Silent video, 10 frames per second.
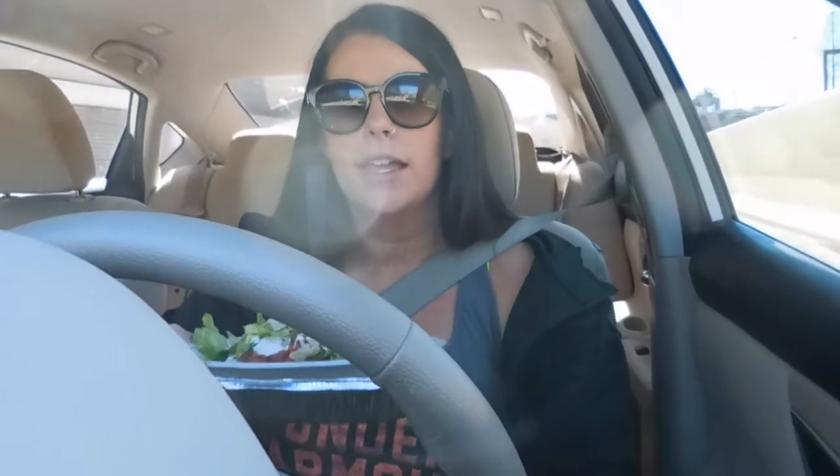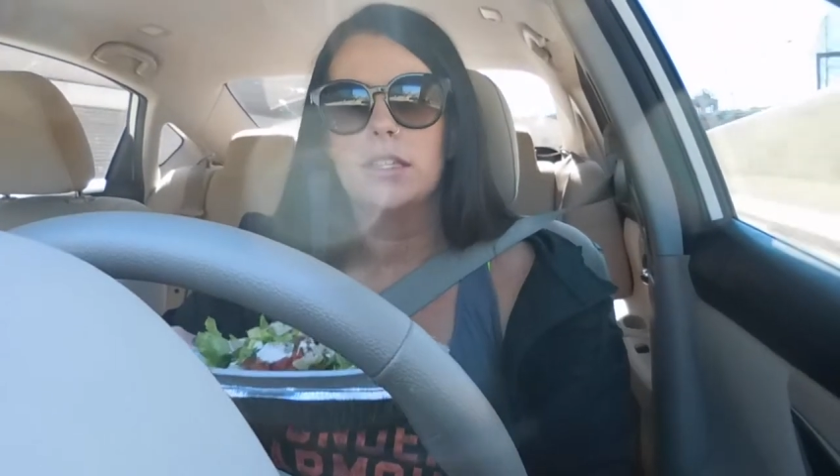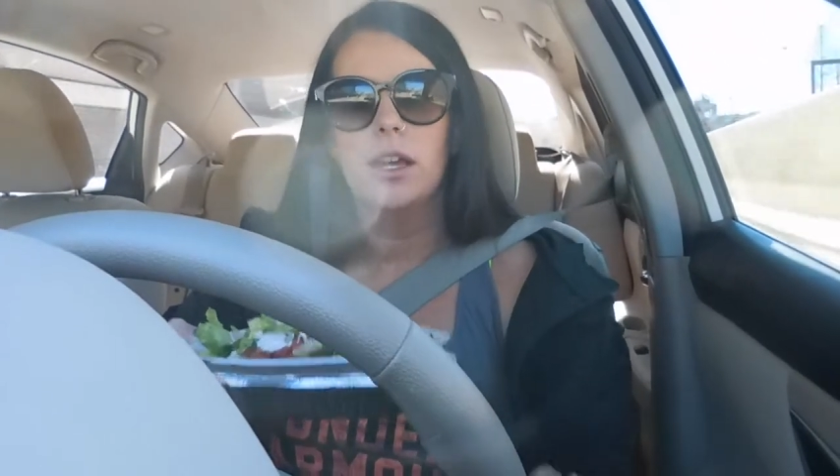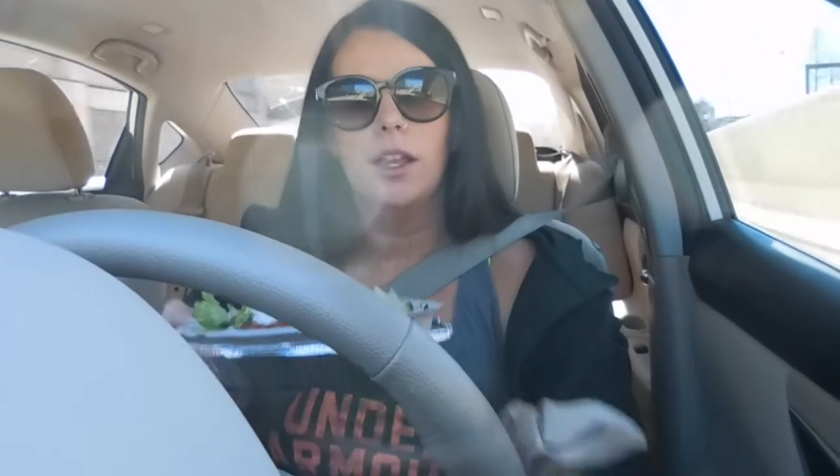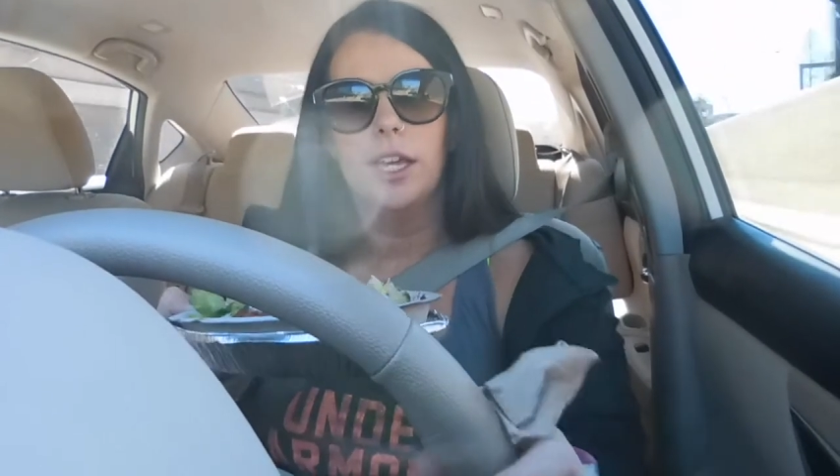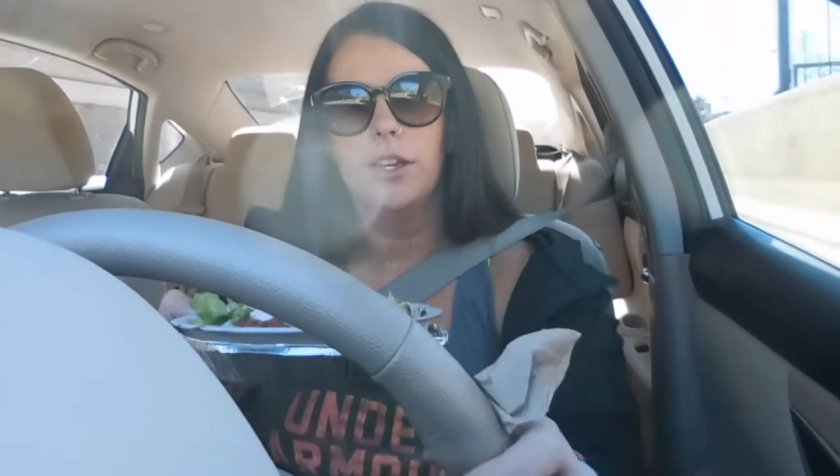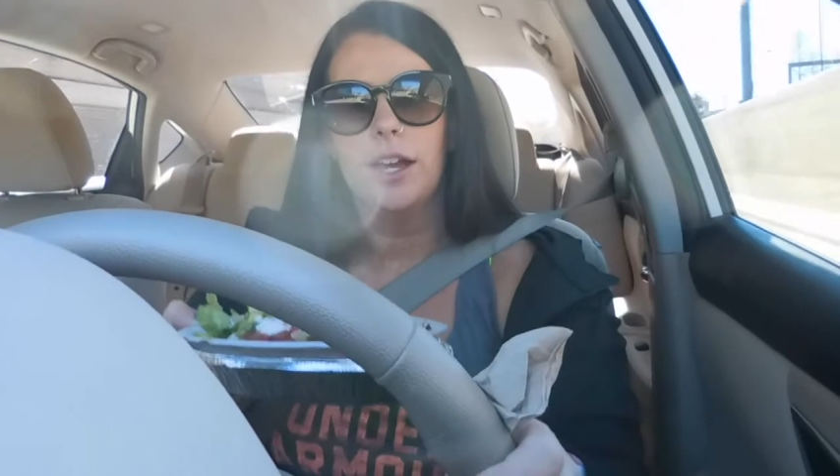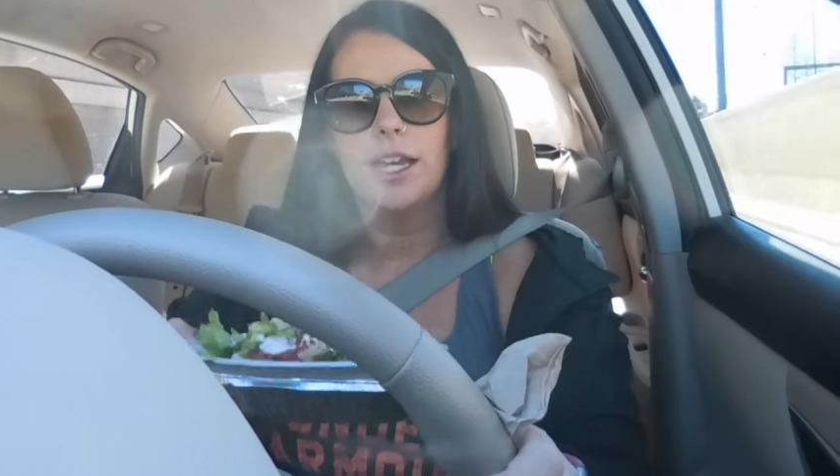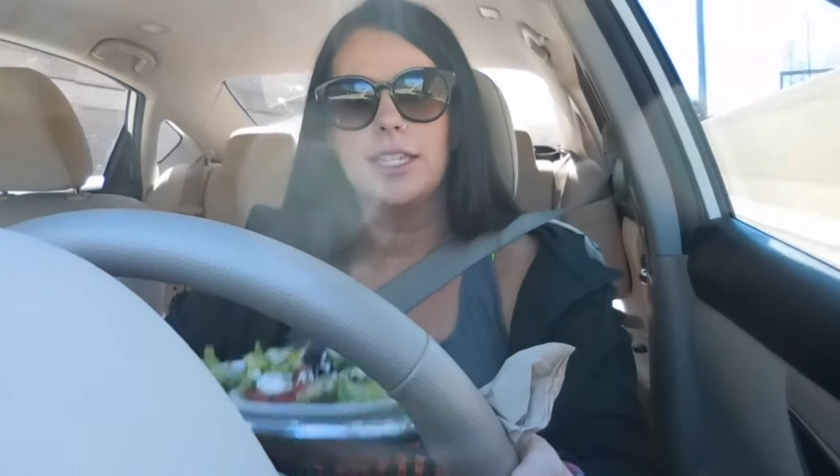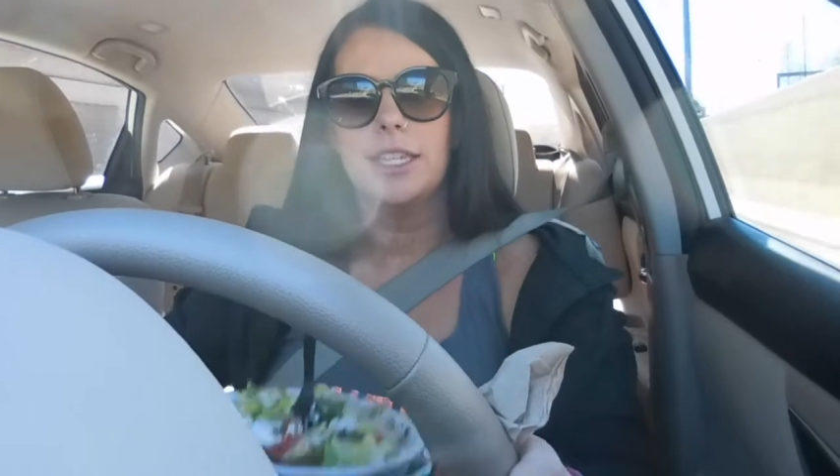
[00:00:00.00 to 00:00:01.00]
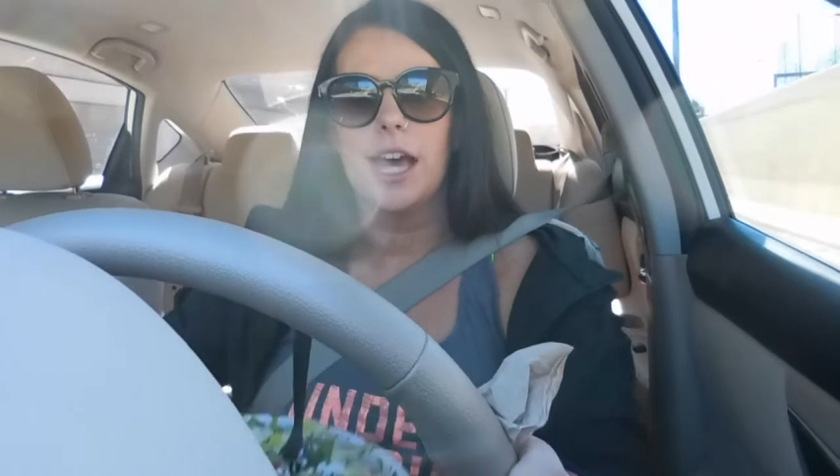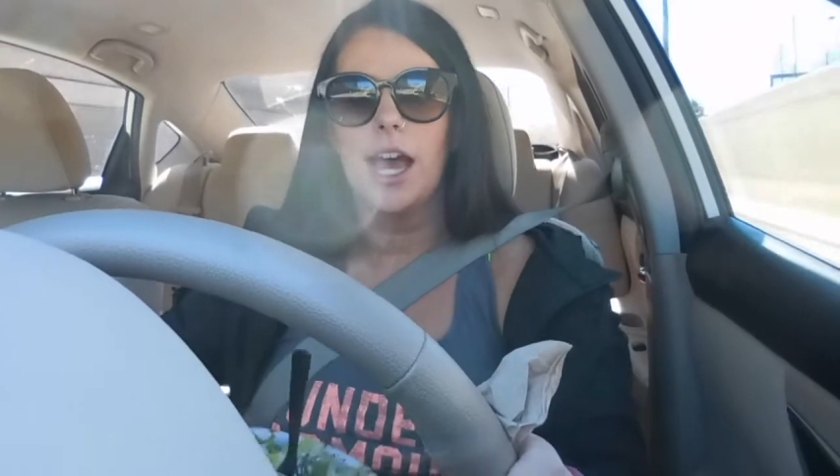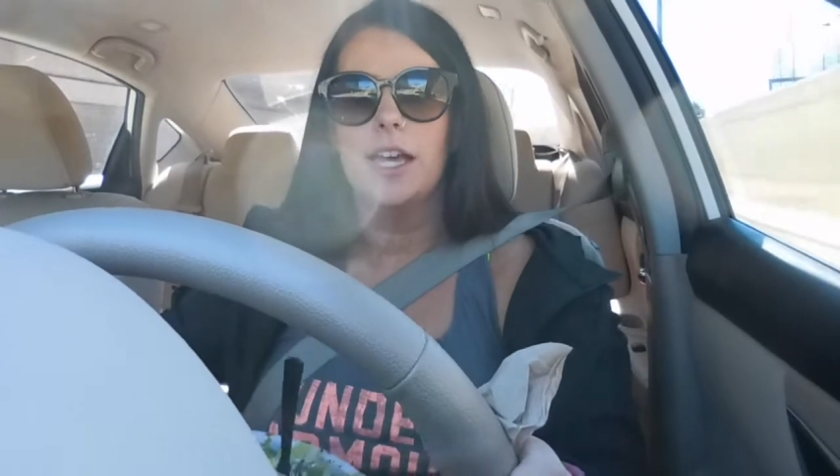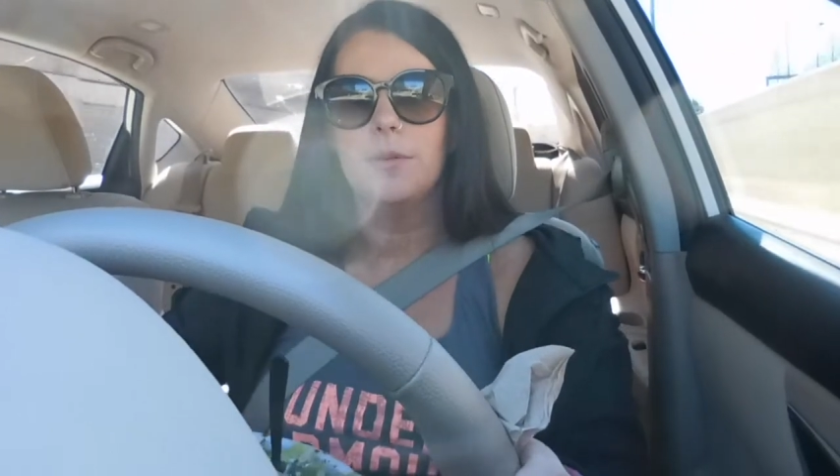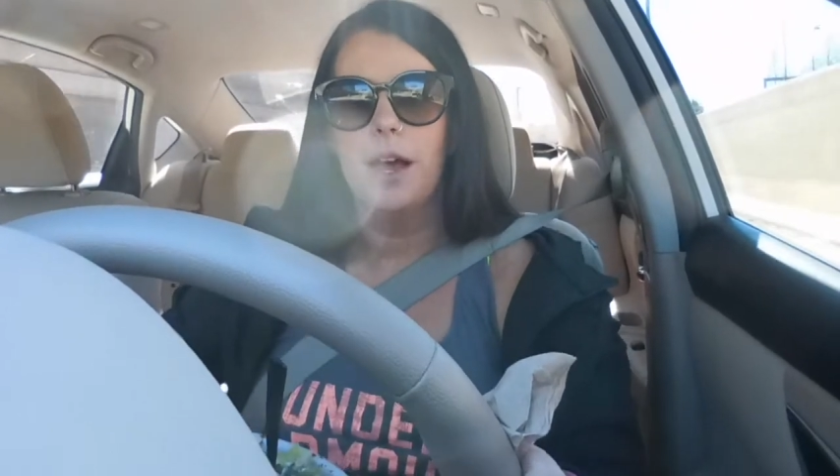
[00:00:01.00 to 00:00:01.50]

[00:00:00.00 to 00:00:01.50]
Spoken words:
so I'll let you guys see that as